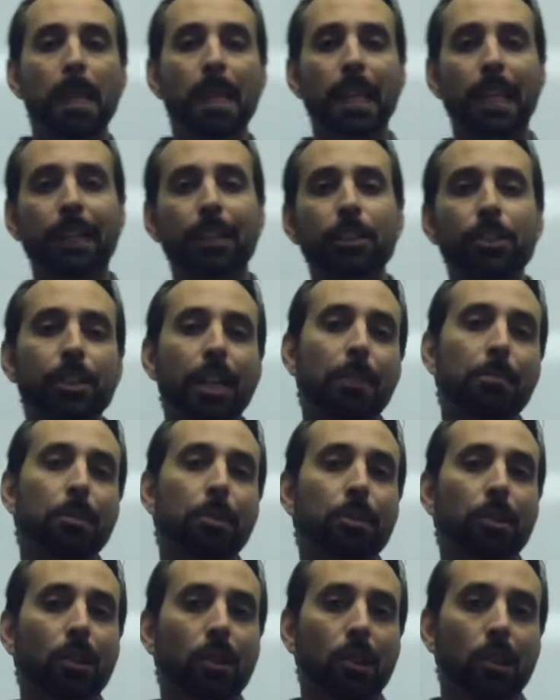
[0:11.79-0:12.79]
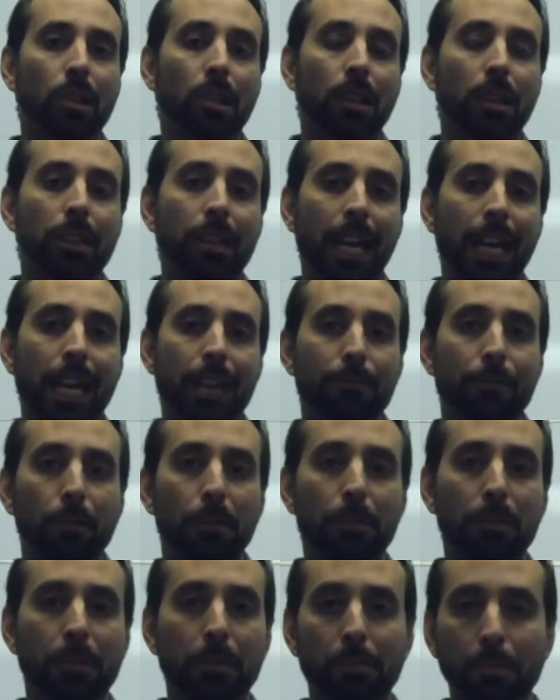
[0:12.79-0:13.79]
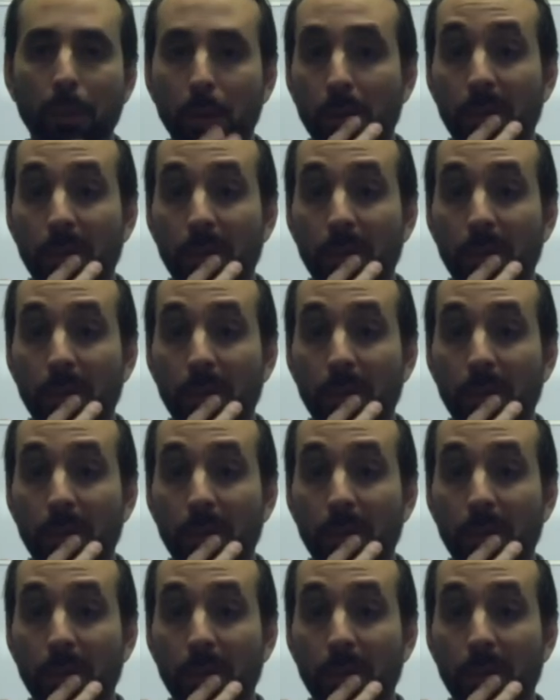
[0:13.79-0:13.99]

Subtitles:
And this chapter is on adverbs and more.